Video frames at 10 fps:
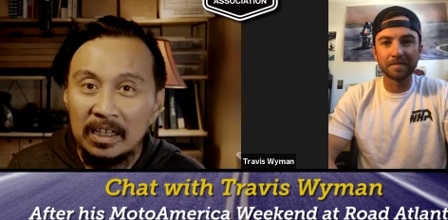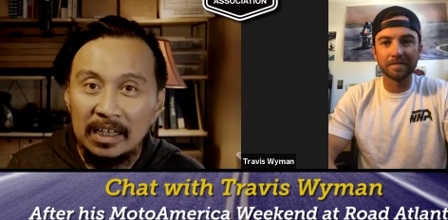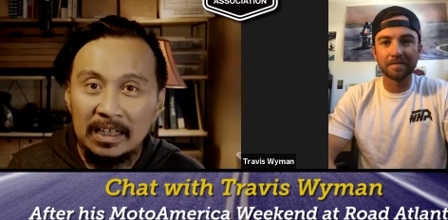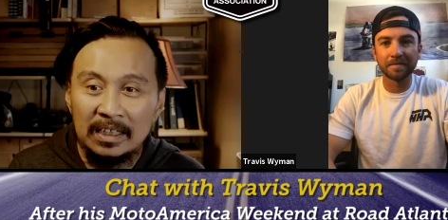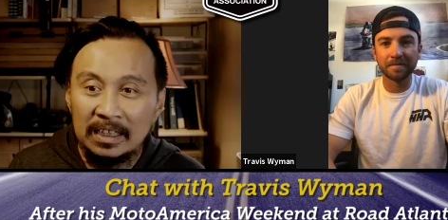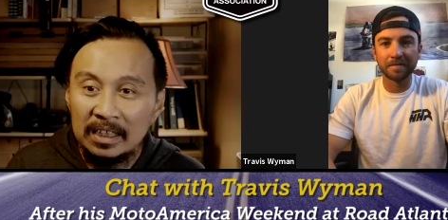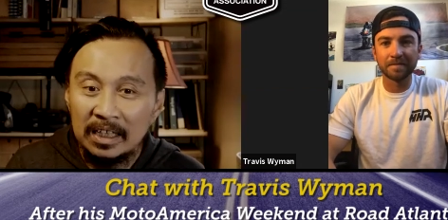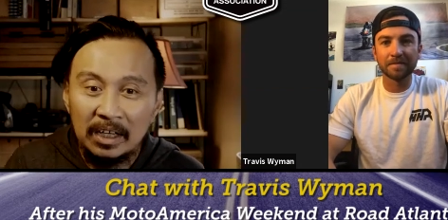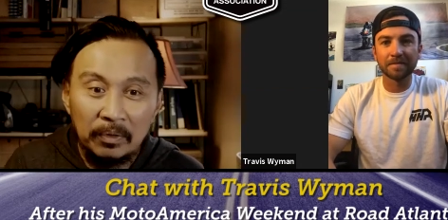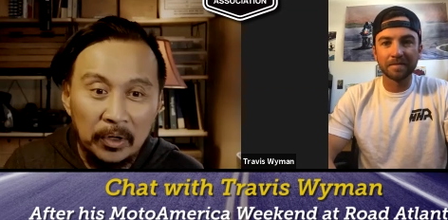Speaker 1: Indy,
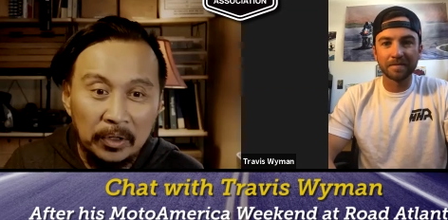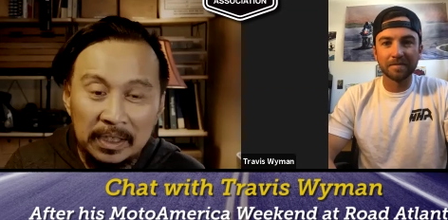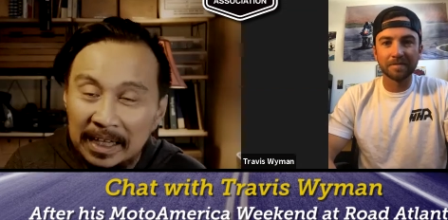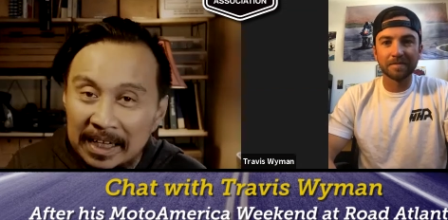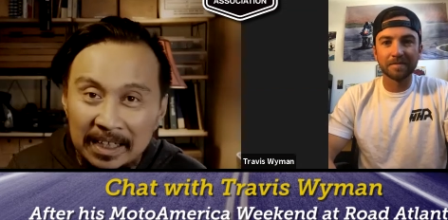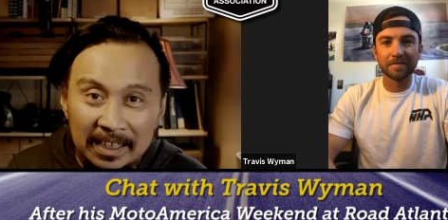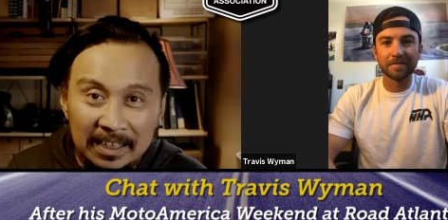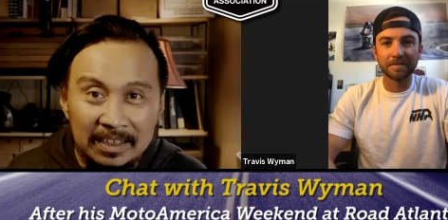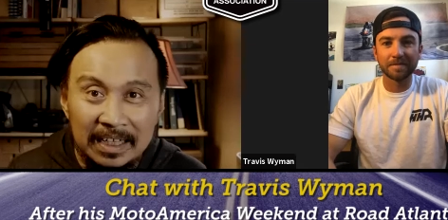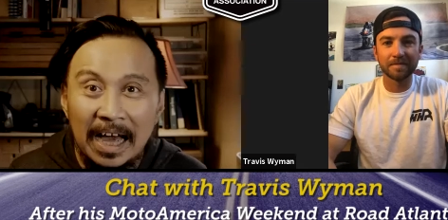and Road Atlanta
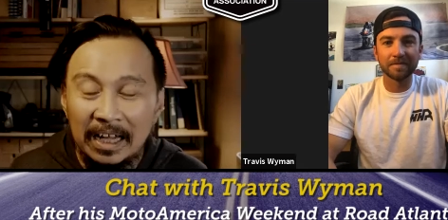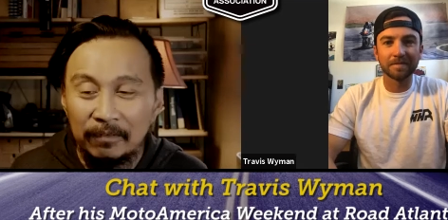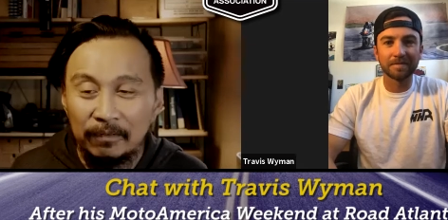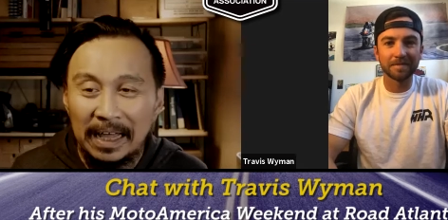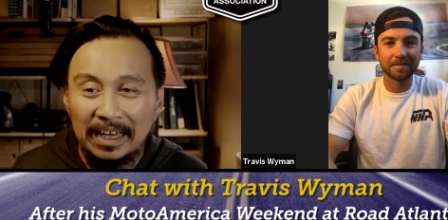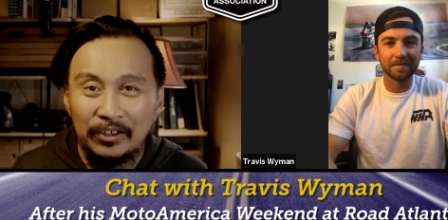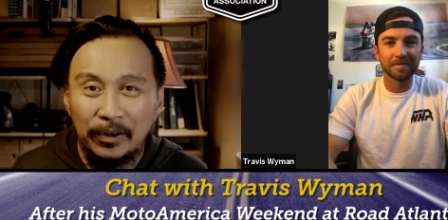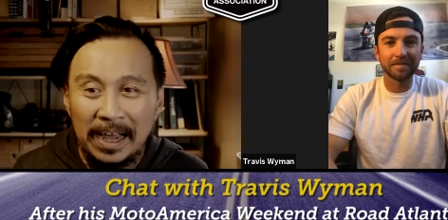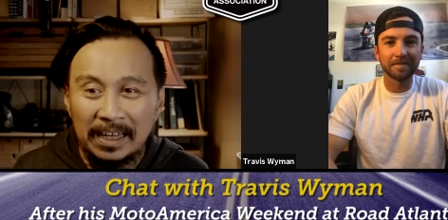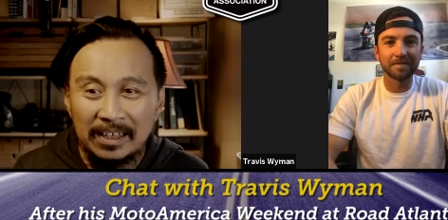is not a flat
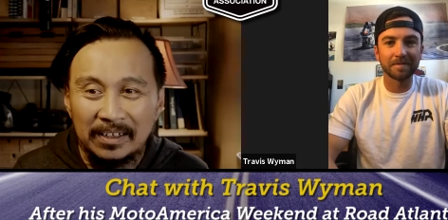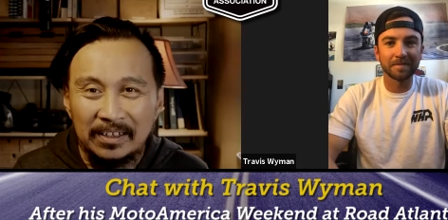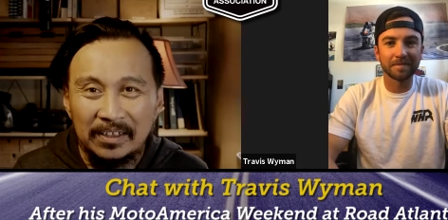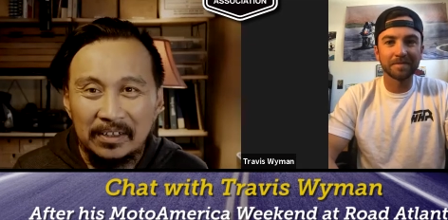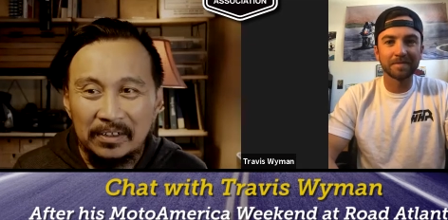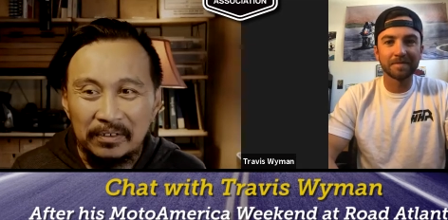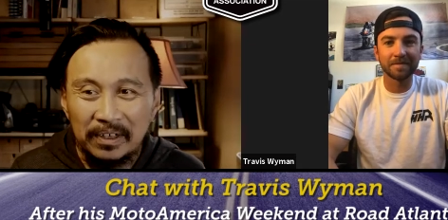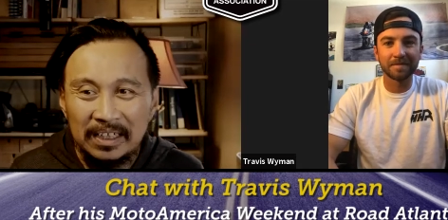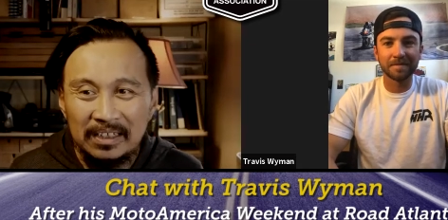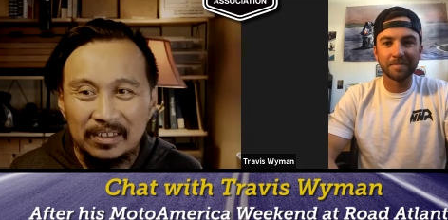track
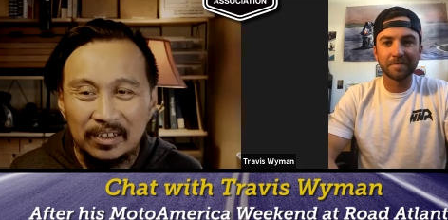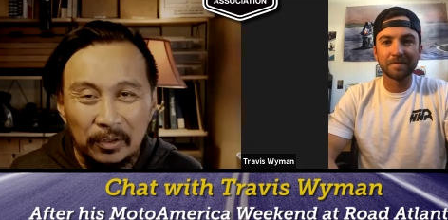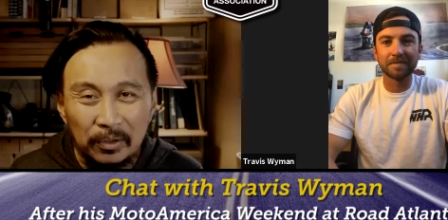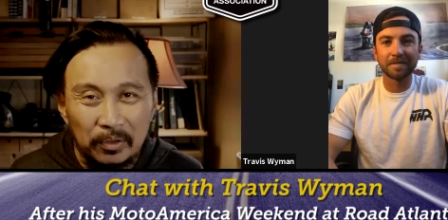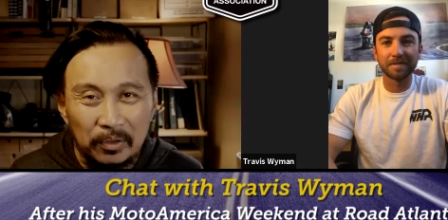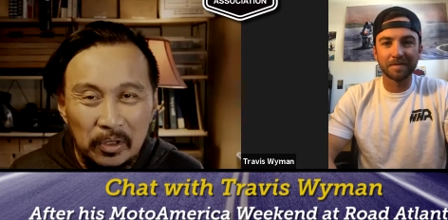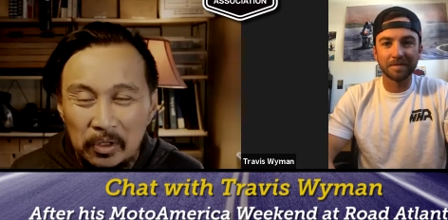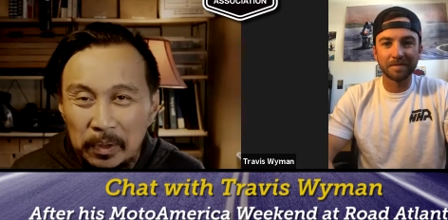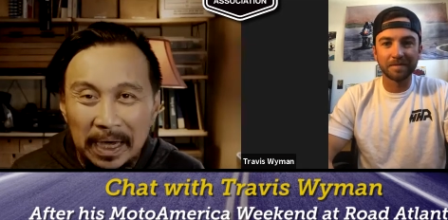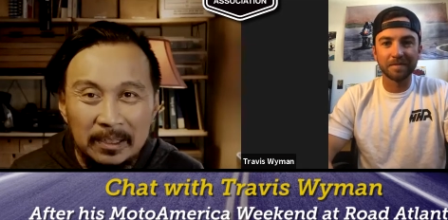right? So
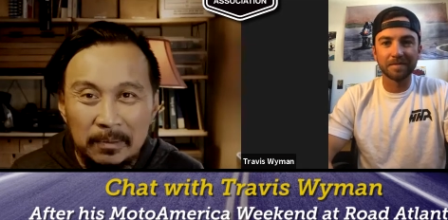you guys